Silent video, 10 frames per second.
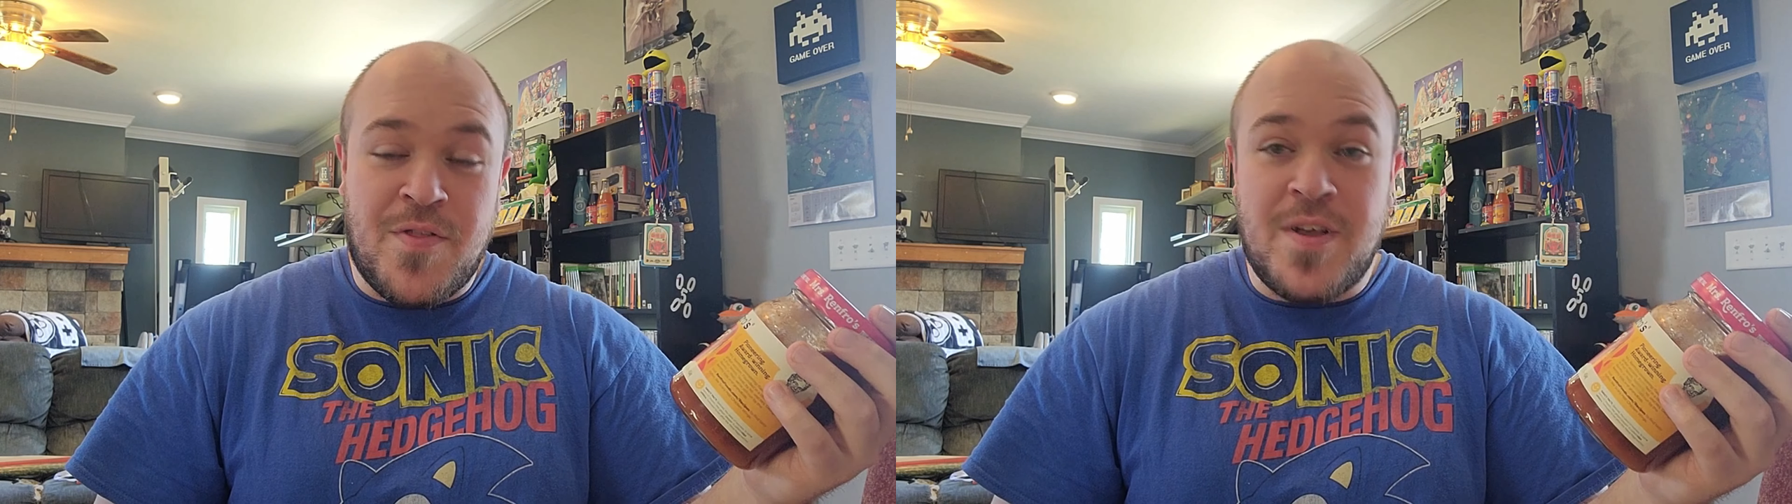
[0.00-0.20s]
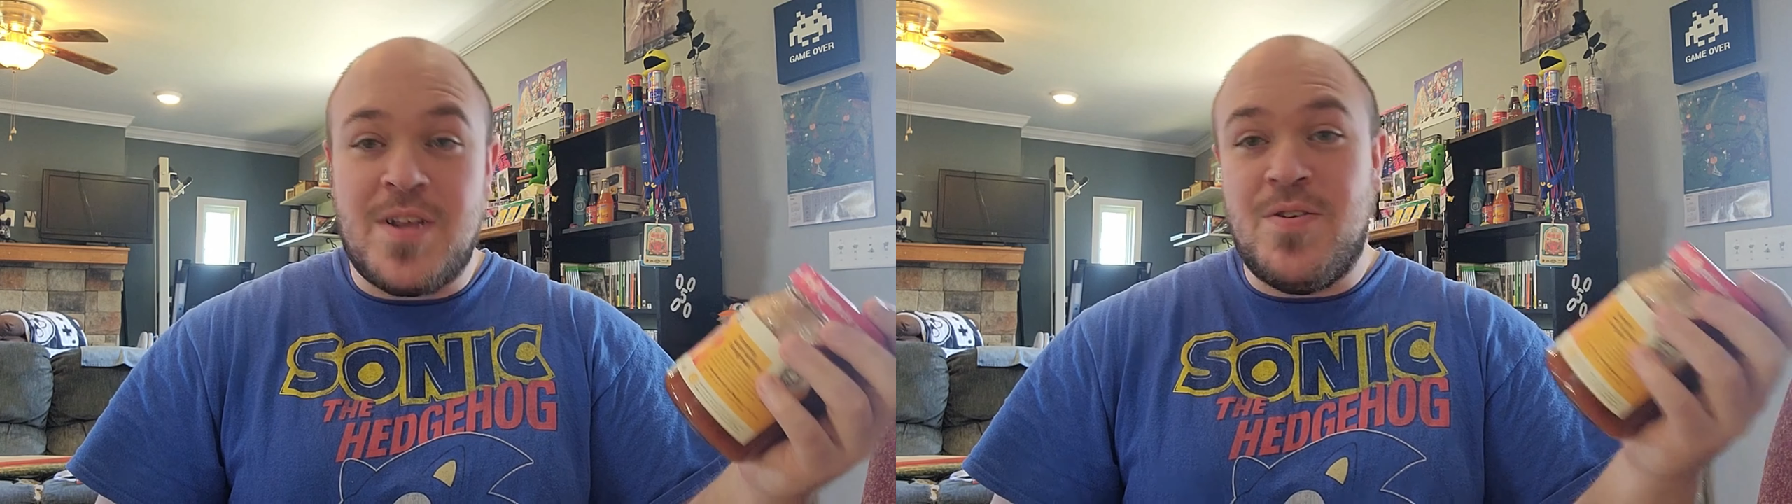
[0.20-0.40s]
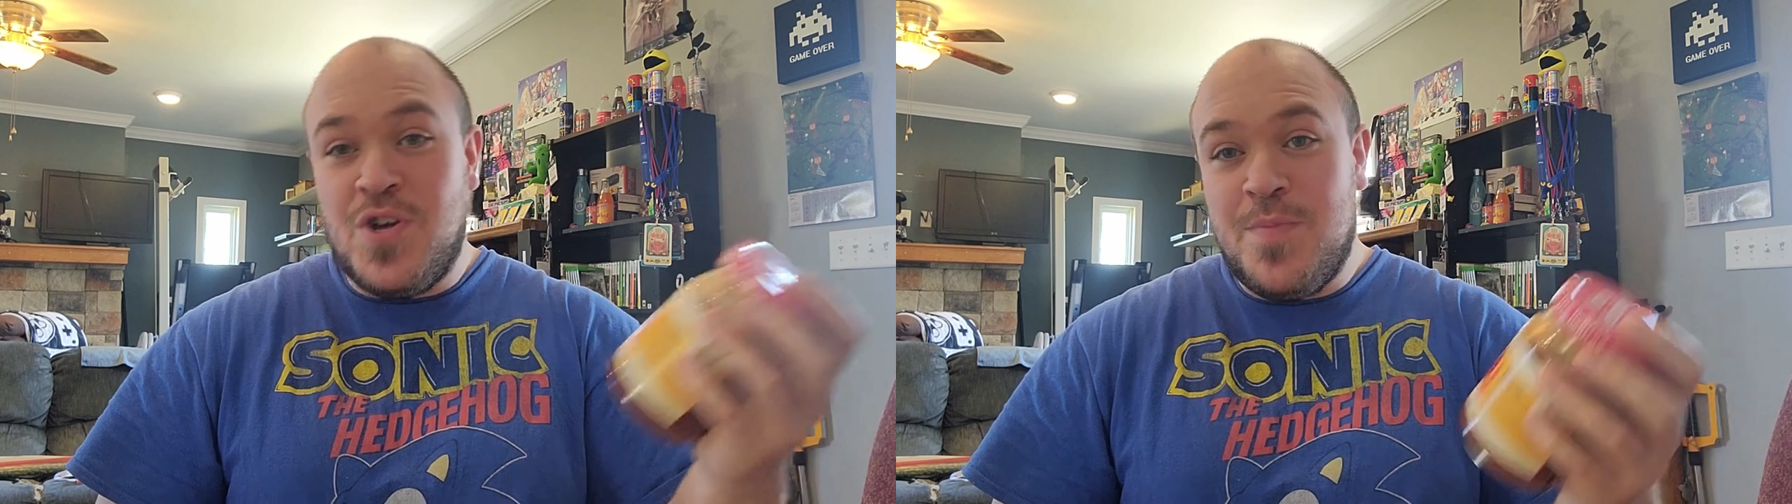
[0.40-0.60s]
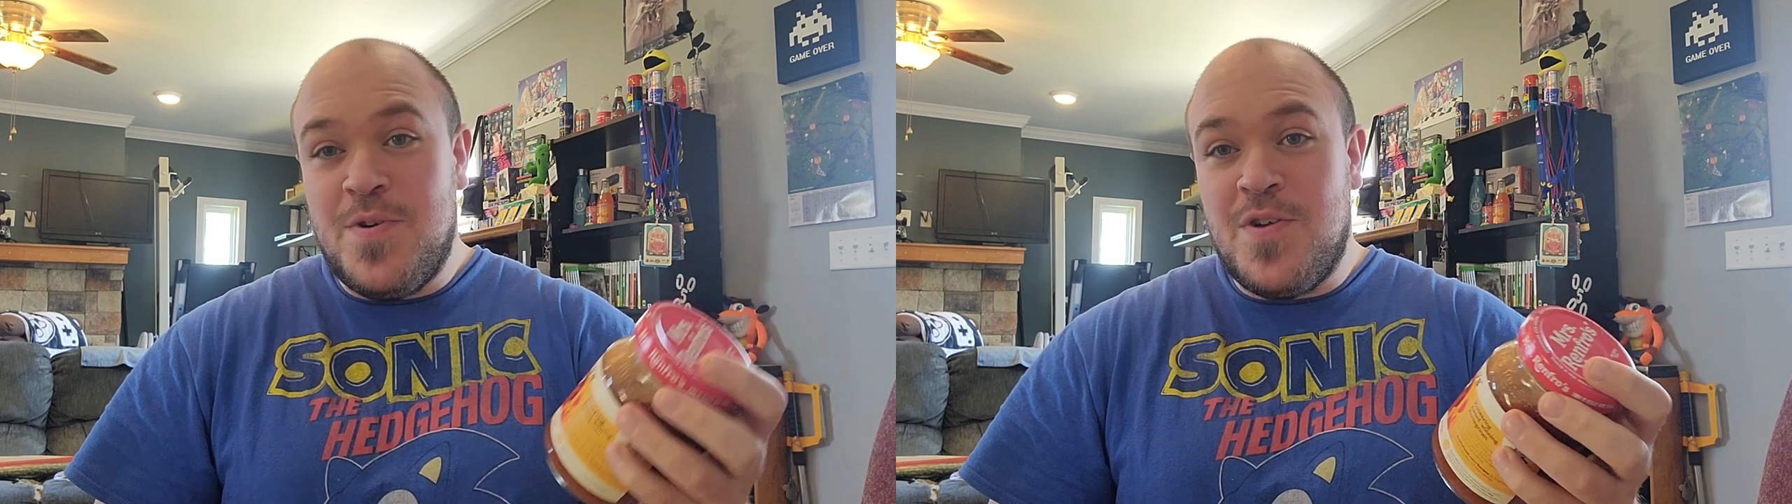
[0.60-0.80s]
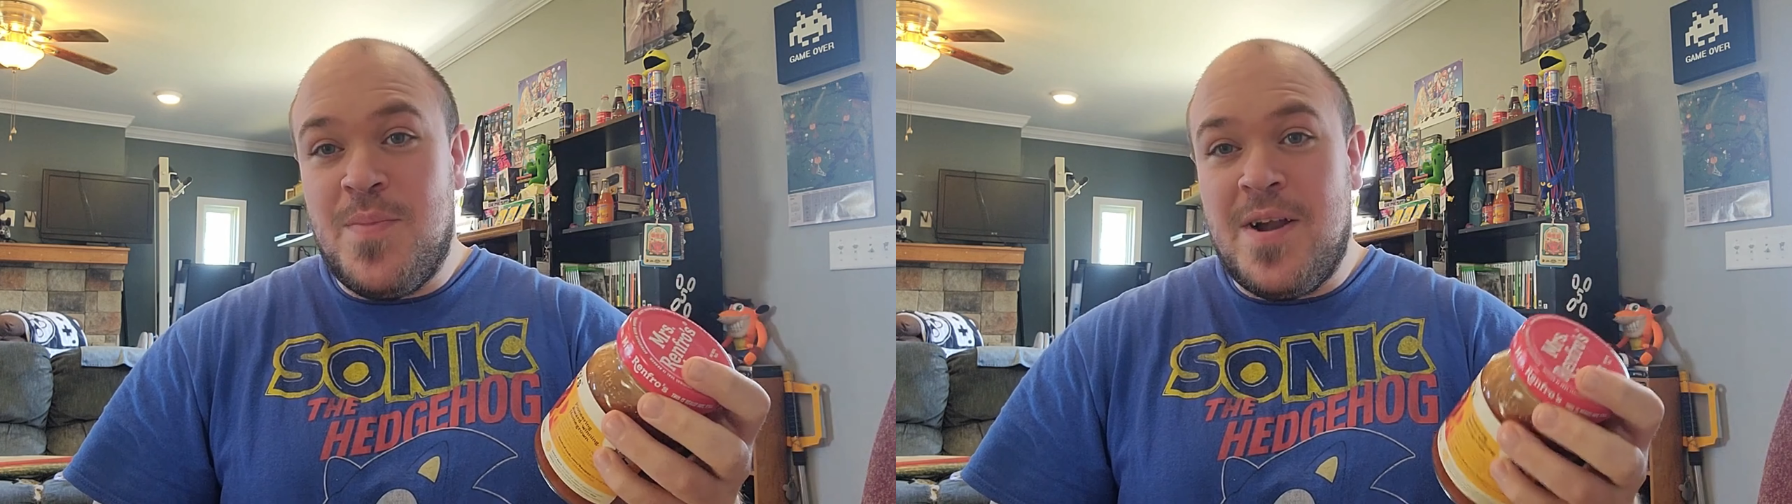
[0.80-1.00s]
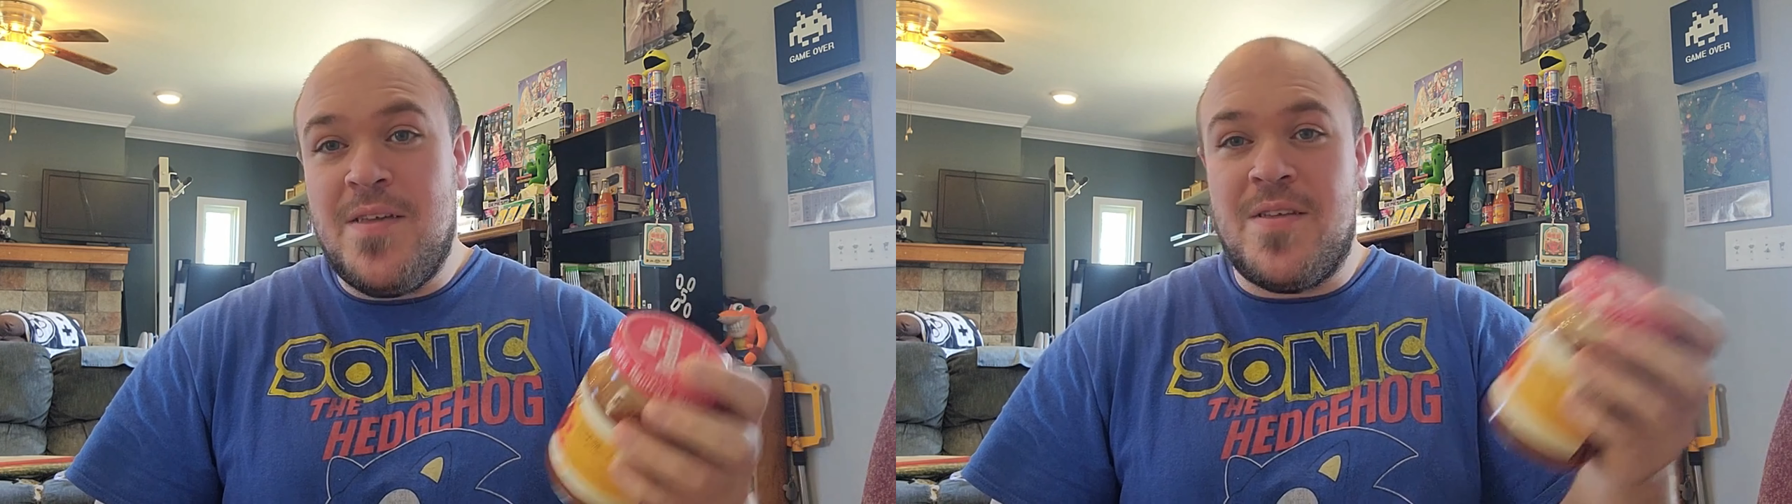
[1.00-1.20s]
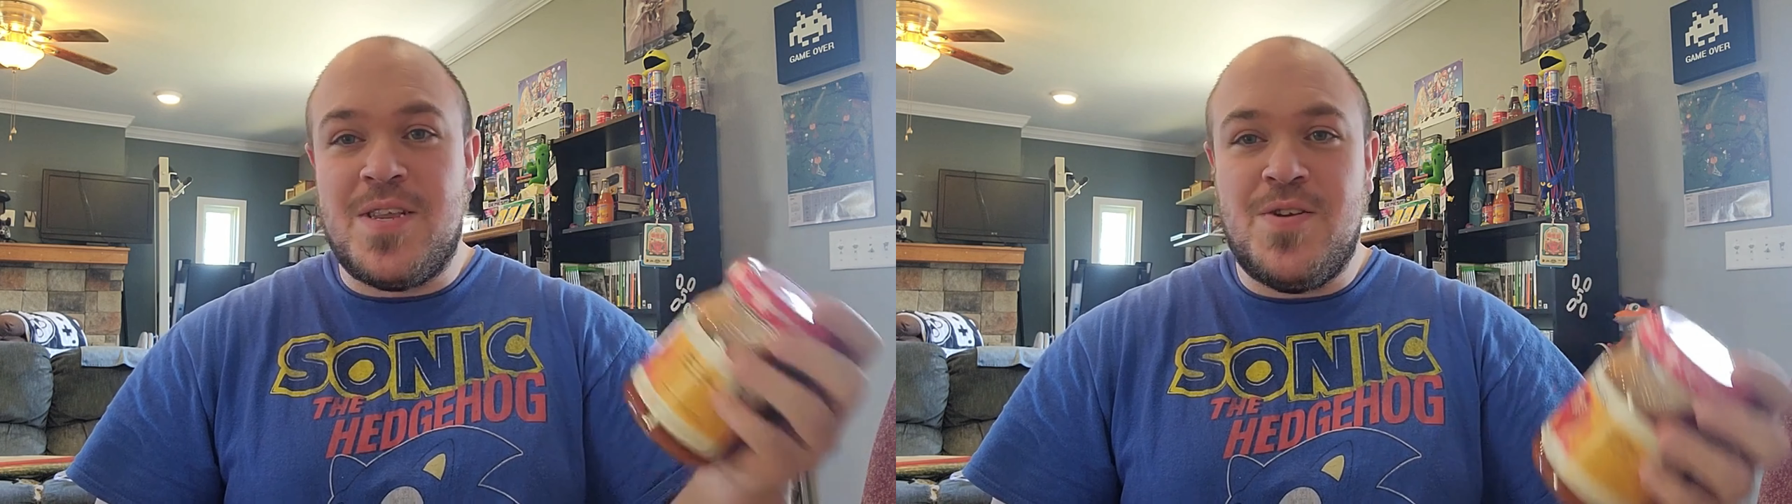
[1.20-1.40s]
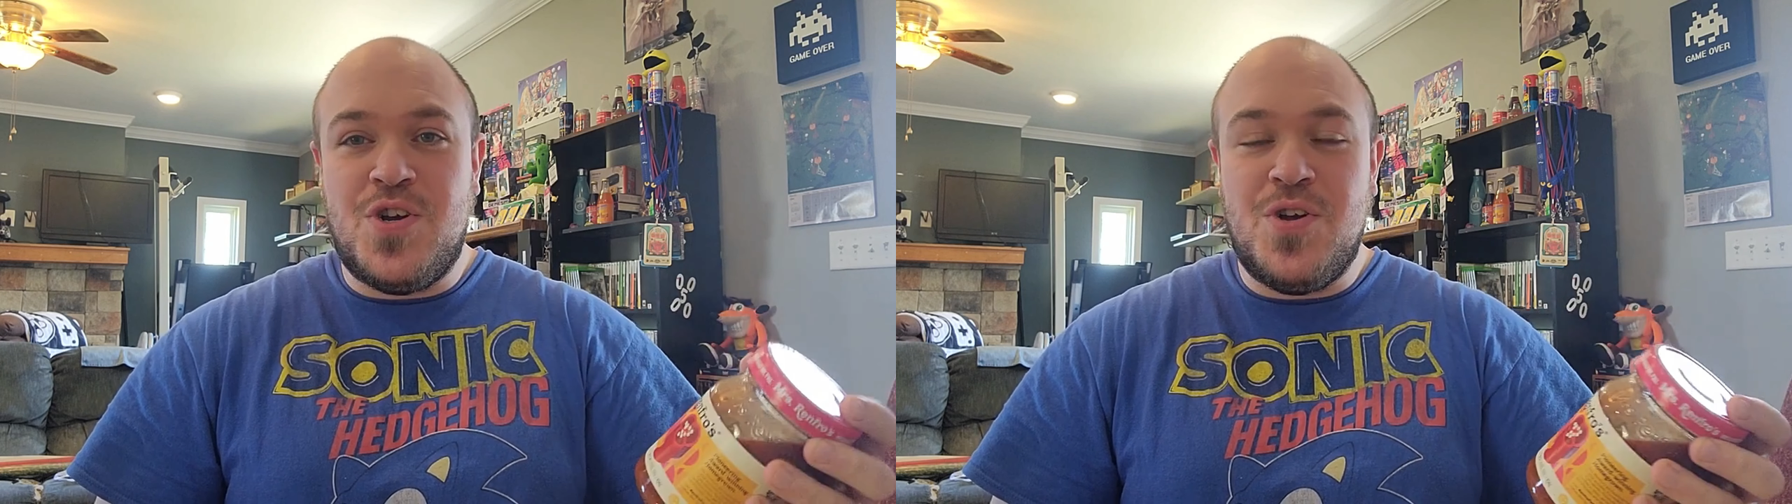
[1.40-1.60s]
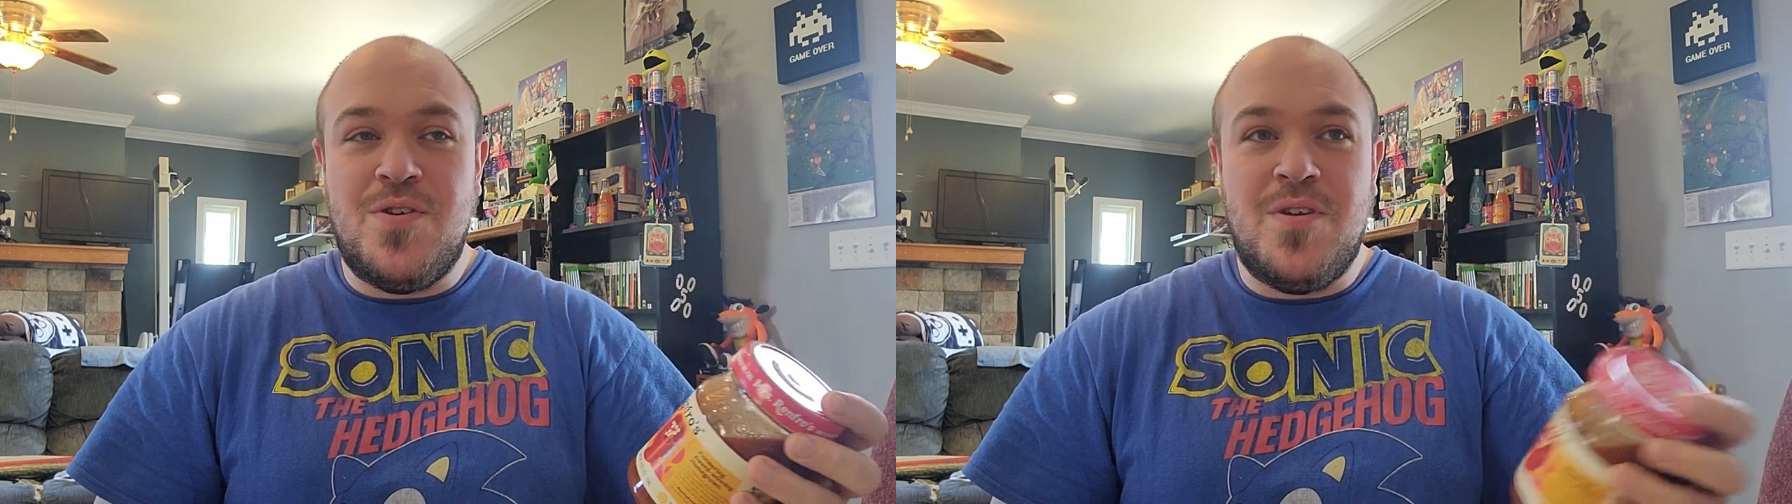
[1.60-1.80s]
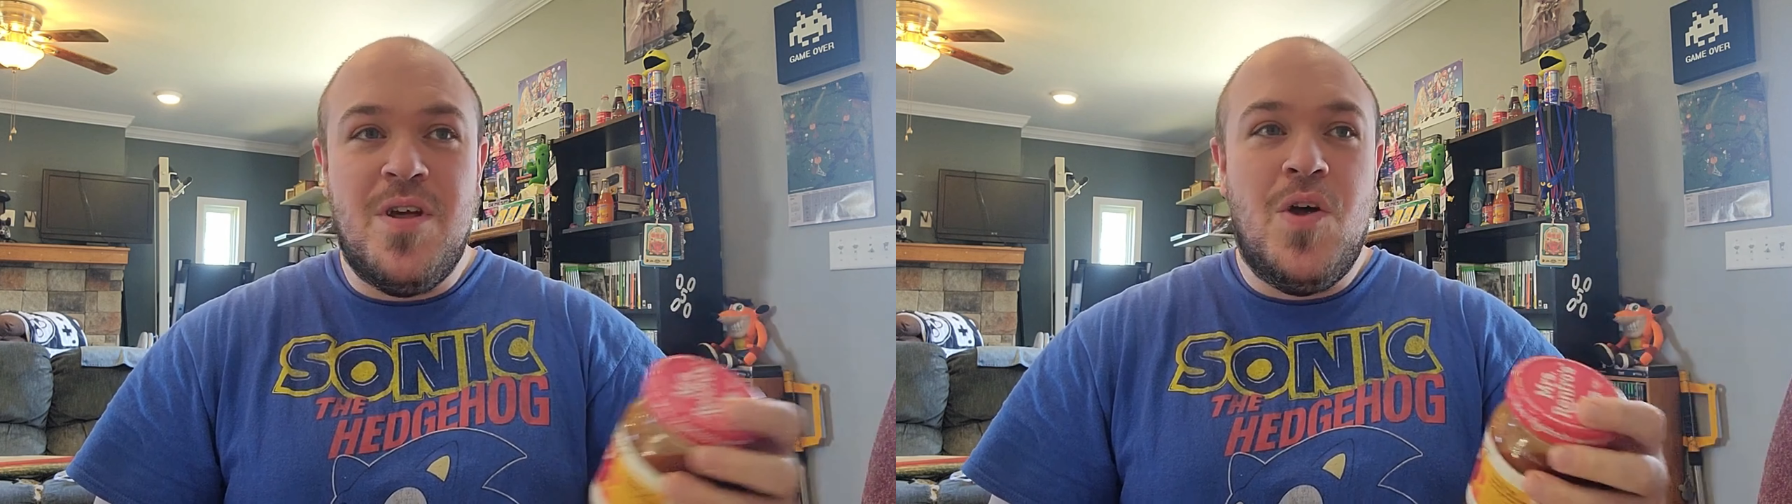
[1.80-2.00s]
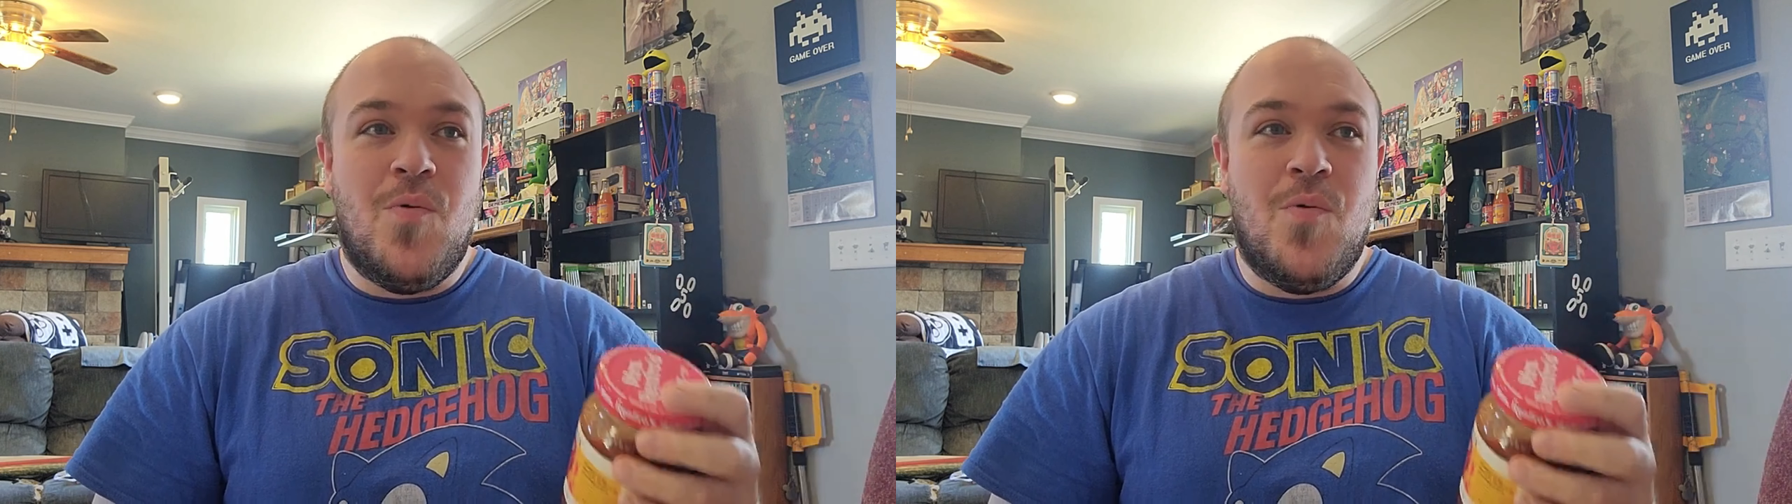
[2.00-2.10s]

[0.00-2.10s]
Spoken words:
things you should put in your body, the things you shouldn't,